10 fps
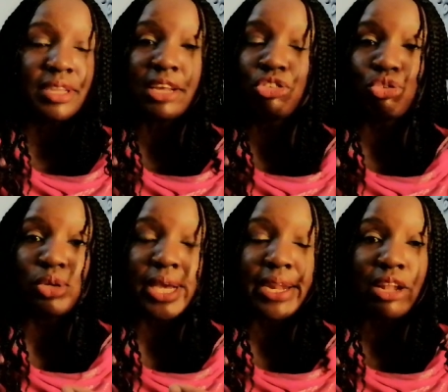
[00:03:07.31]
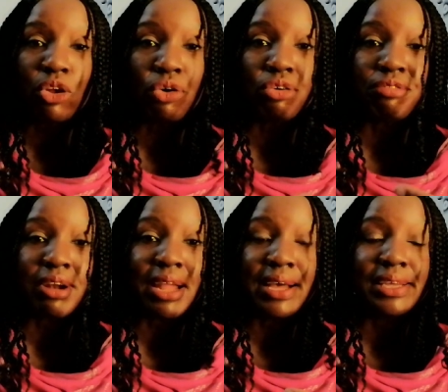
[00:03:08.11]
tends to get a lot of
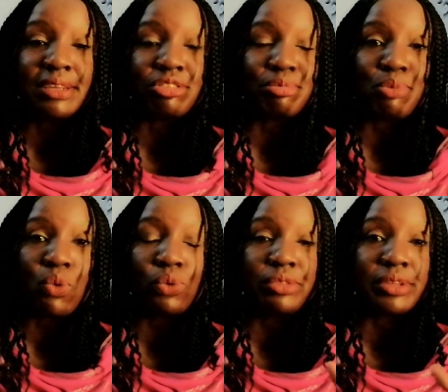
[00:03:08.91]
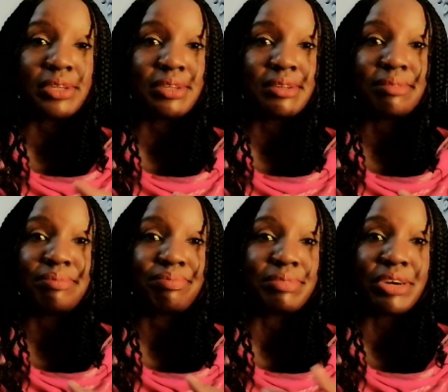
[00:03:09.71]
clients more than
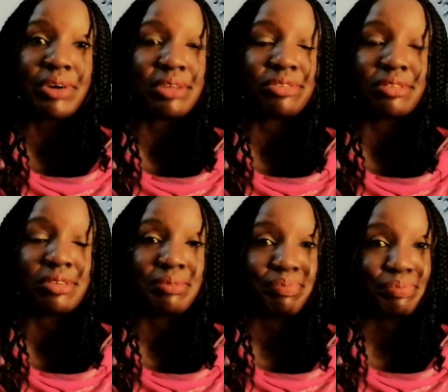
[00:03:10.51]
the rest,